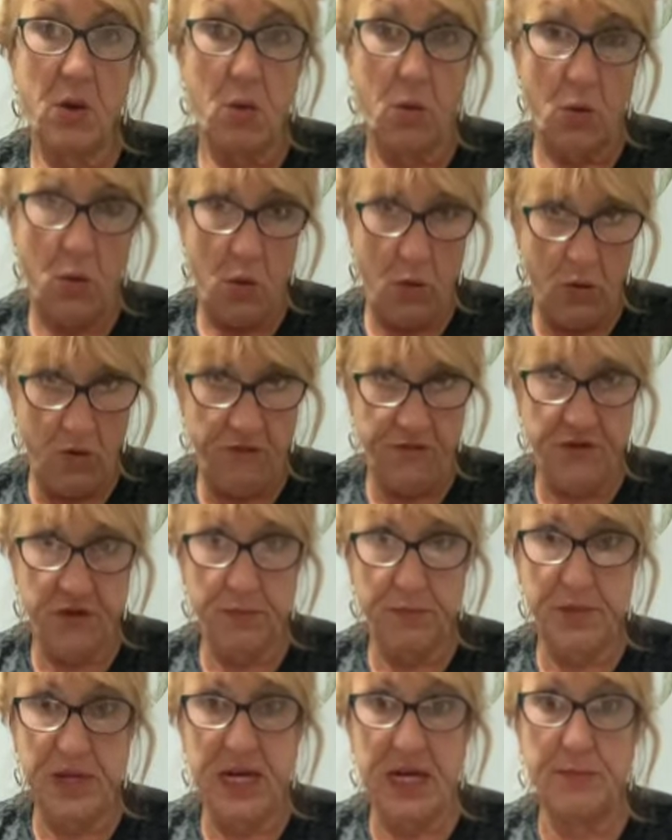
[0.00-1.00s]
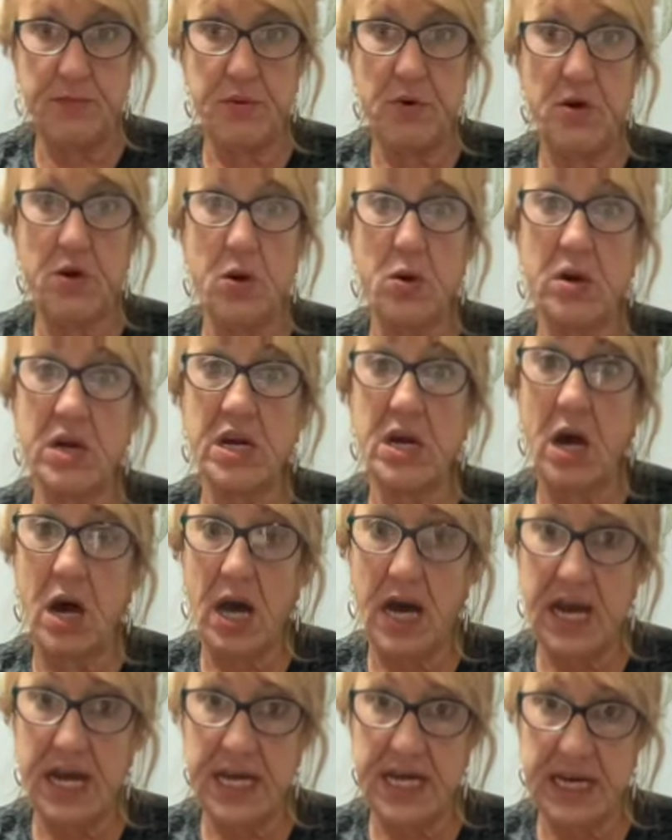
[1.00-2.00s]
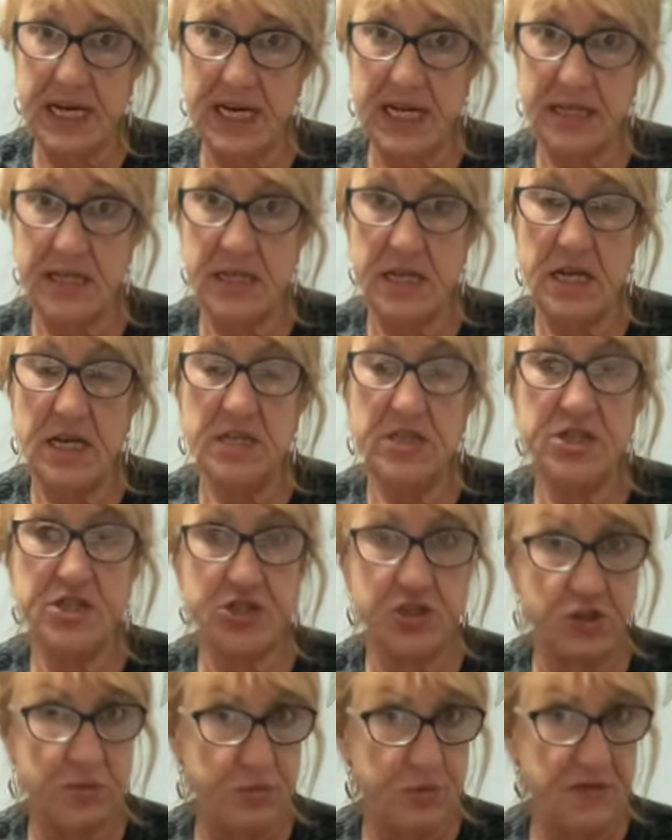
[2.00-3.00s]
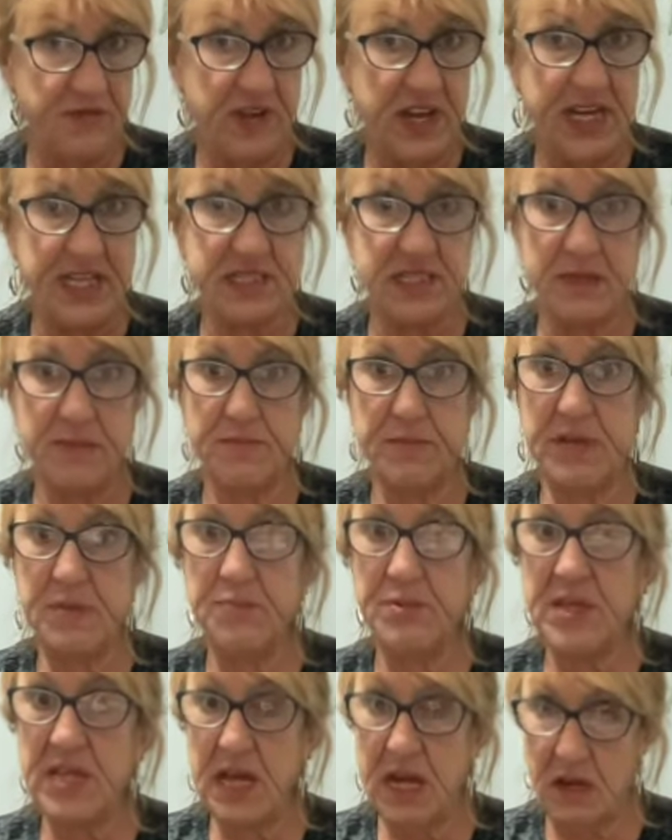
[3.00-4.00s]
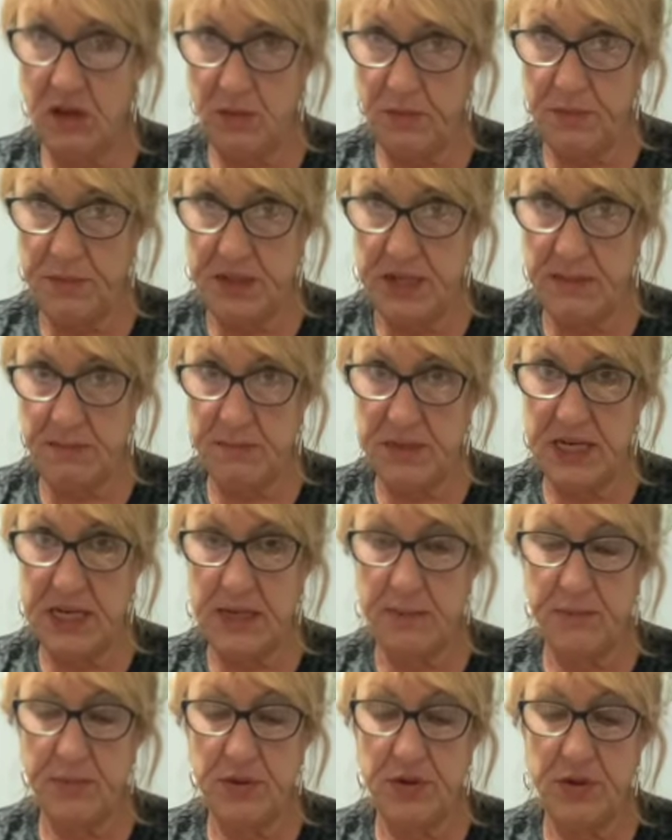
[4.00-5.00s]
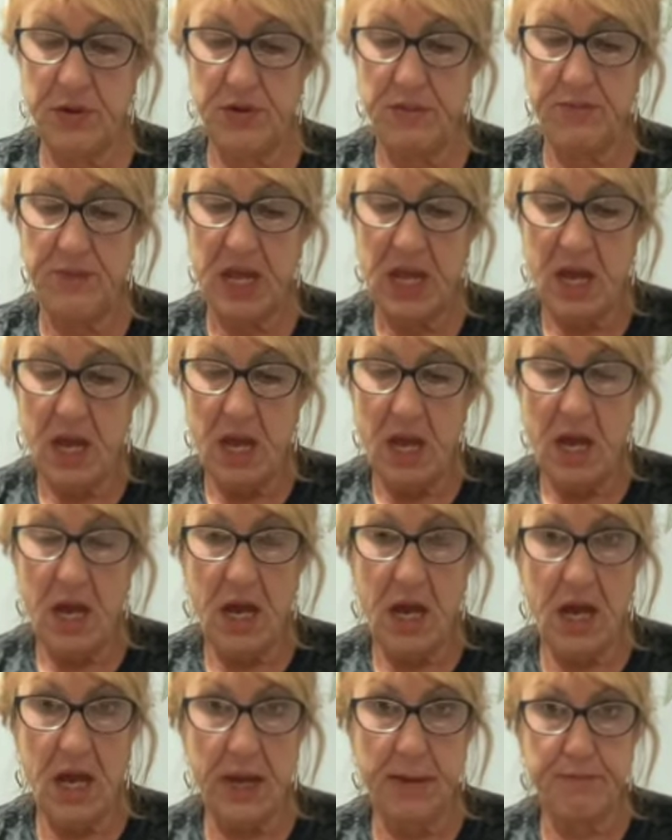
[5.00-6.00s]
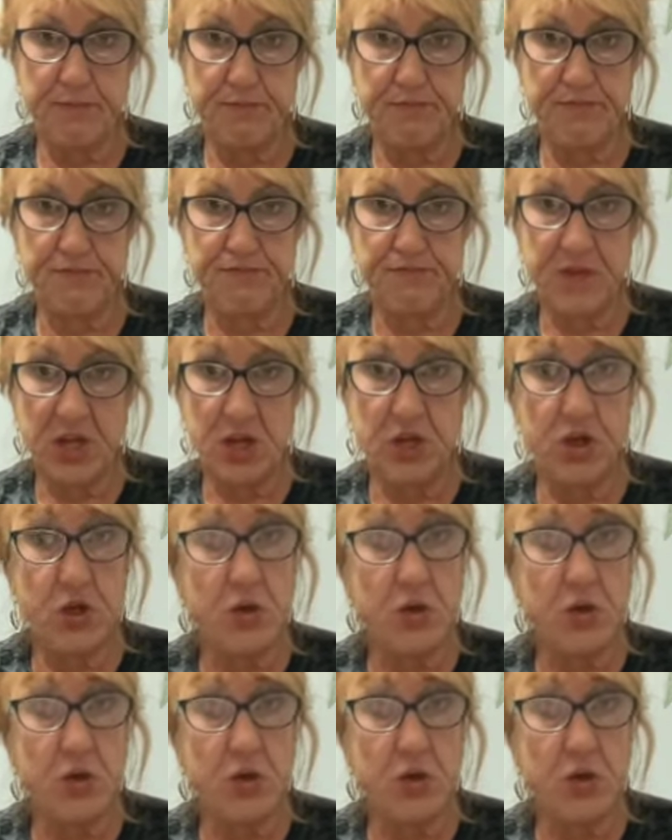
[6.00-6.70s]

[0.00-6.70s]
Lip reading: over people or guiding, supervising people, helping people. You